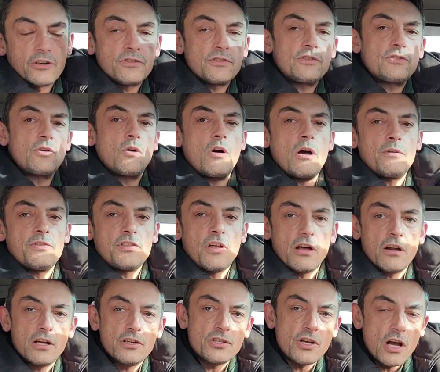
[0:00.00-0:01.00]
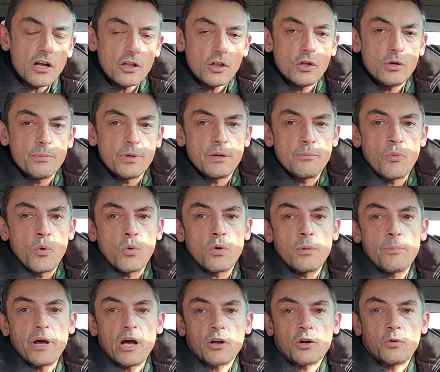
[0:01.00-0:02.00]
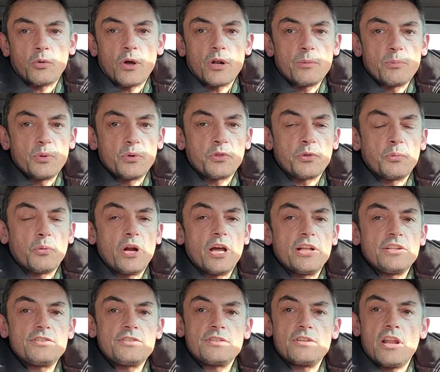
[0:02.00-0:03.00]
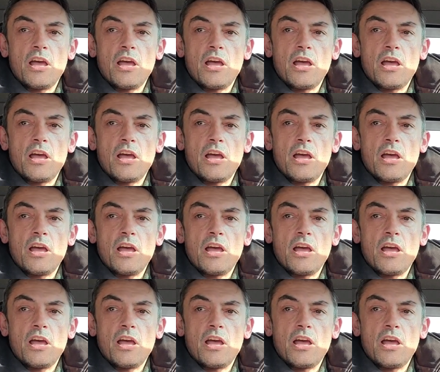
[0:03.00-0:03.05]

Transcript: So I thought I'd talk a little bit more about credible threats.